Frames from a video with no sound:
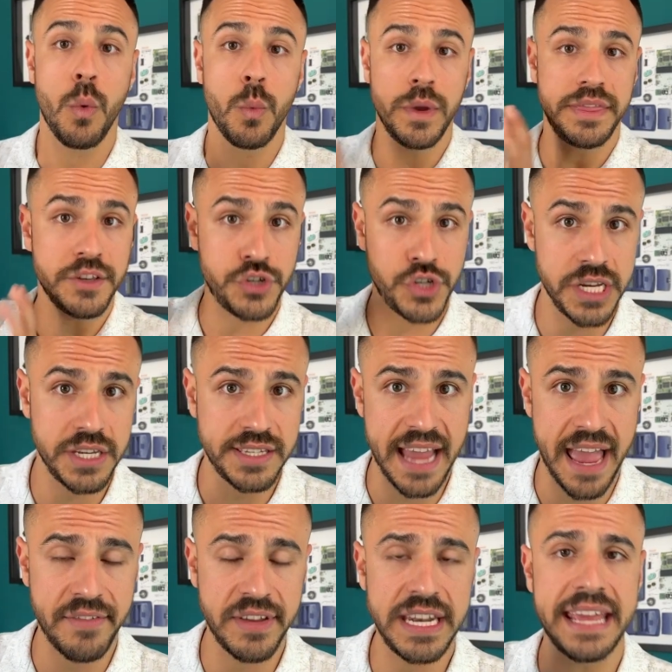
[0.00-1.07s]
With the
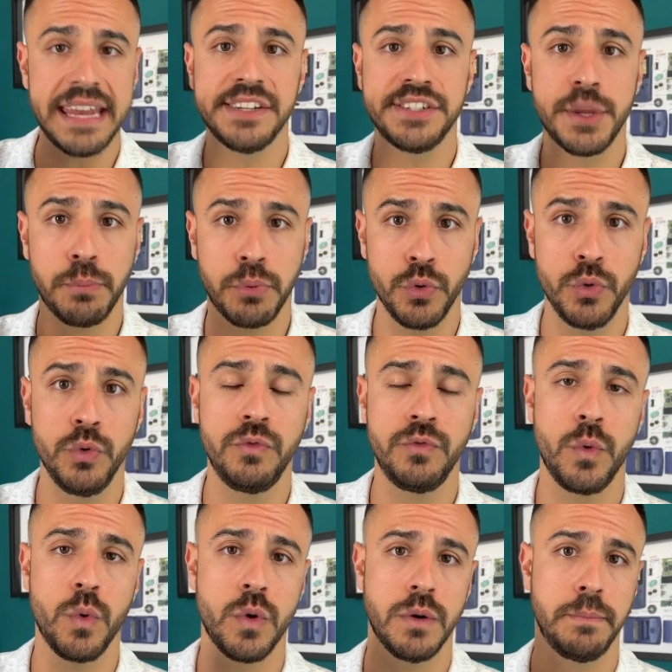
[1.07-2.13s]
G7, it is approved
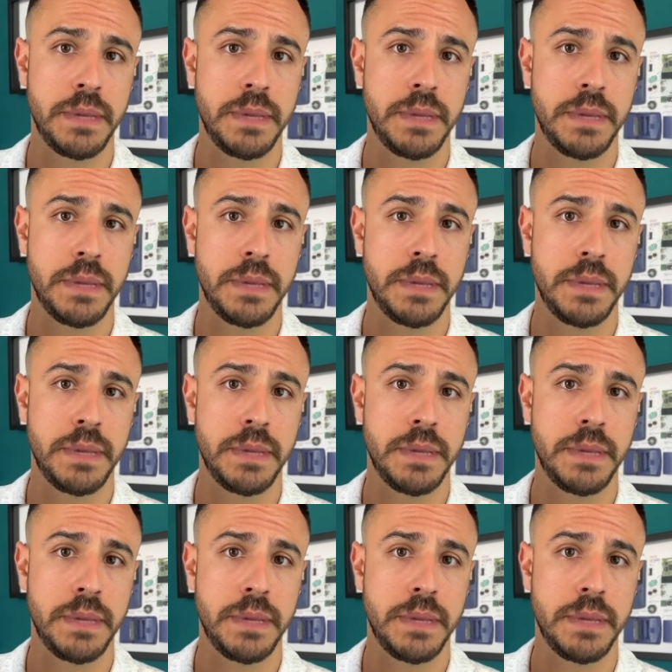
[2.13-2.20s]
for